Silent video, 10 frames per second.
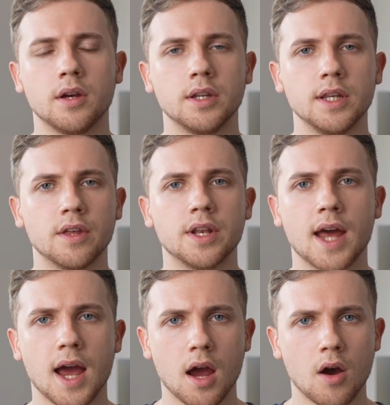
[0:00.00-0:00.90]
neither
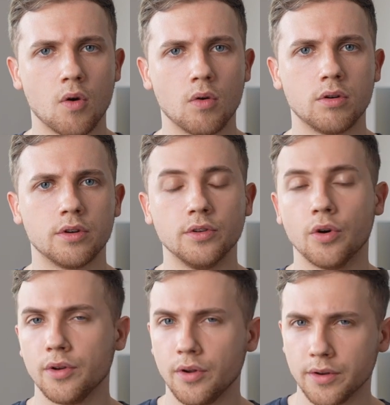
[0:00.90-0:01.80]
now
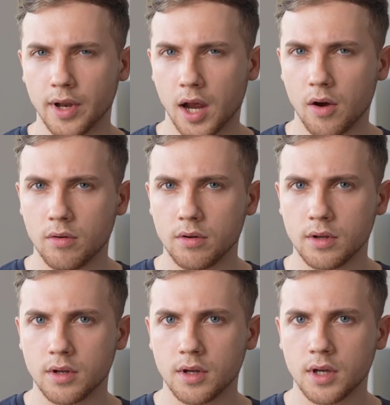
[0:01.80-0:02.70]
nor not now,
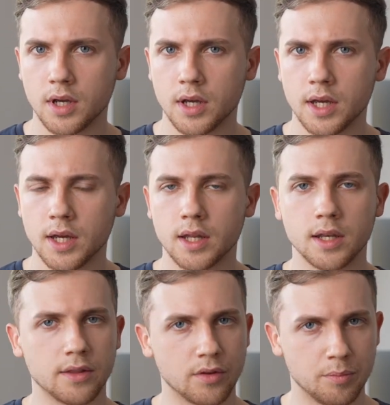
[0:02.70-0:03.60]

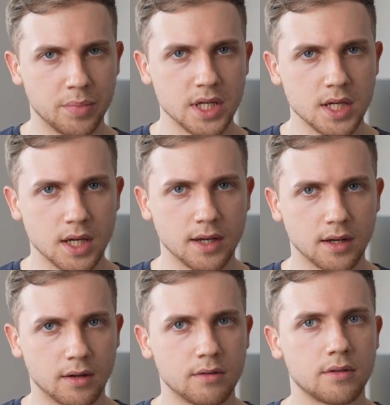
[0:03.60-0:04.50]
neither
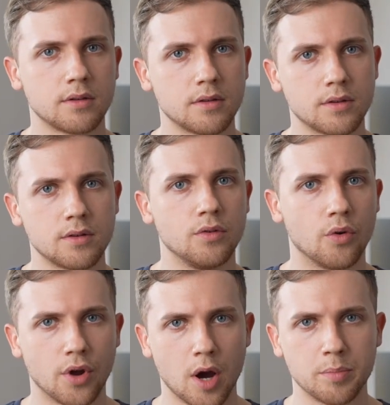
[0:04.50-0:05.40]
being
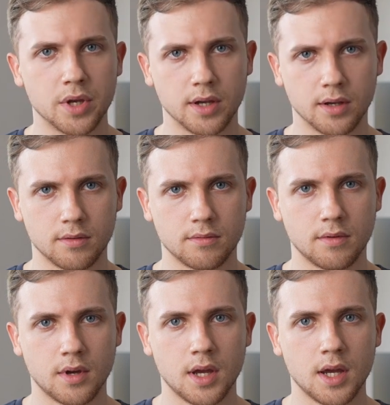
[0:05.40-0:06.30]
nor not being.
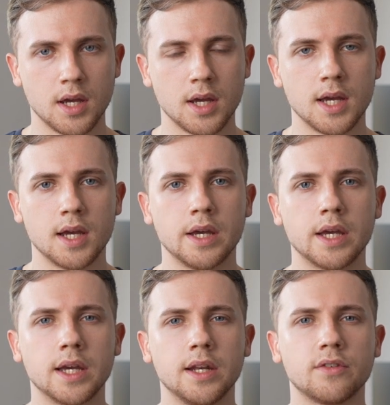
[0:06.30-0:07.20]

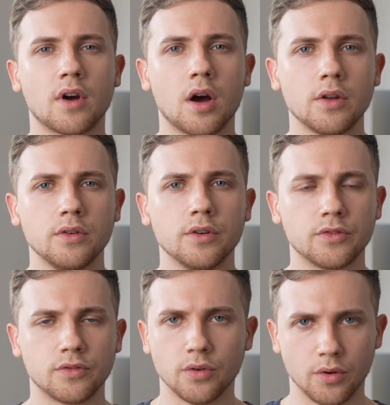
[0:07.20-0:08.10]
It is
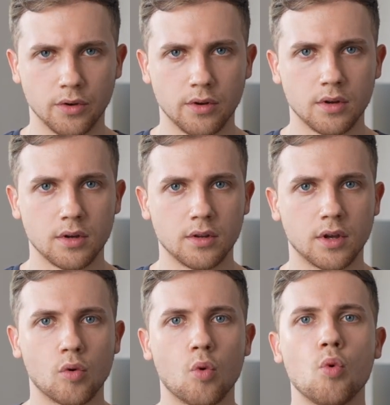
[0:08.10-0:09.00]
understood
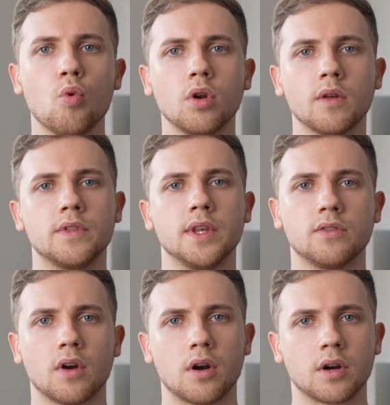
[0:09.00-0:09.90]
that all of these
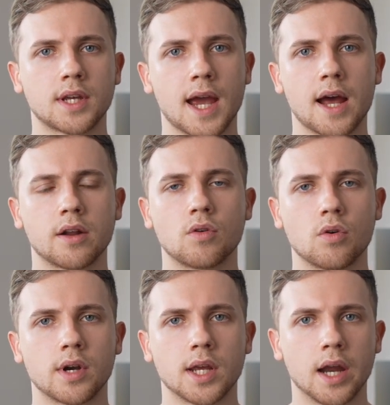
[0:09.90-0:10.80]
are
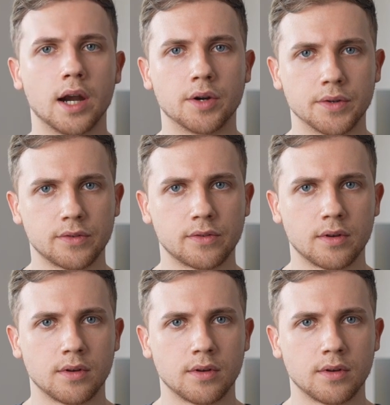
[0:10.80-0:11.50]
category errors,